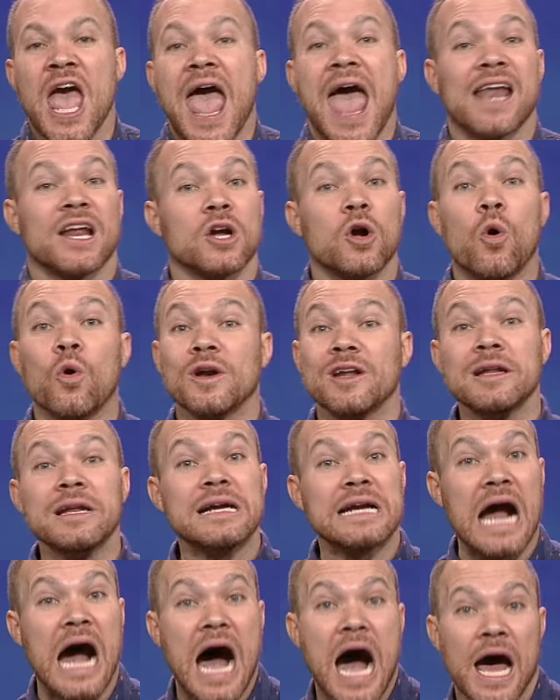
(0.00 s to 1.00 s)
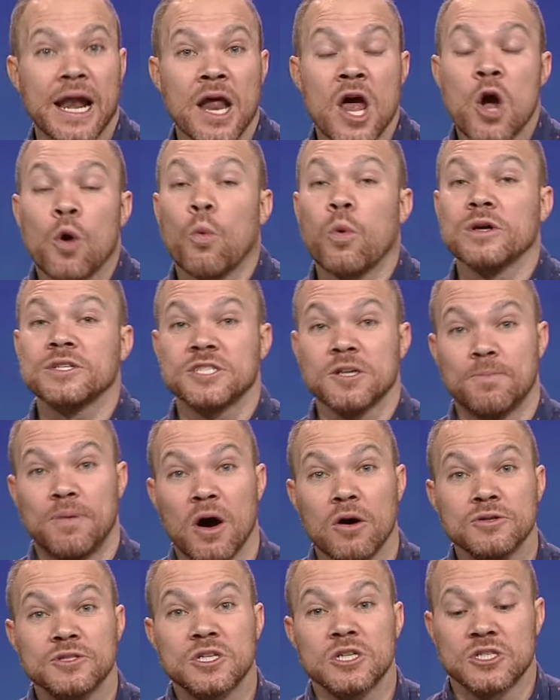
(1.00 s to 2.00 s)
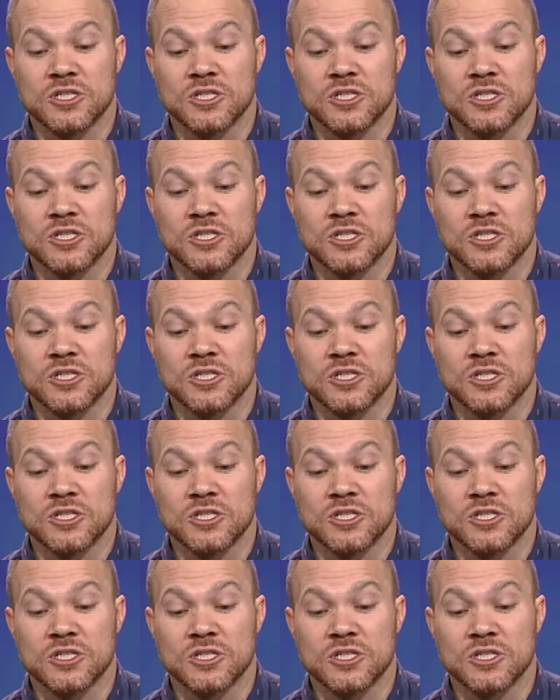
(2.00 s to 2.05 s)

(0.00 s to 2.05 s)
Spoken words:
And according to God, we're supposed to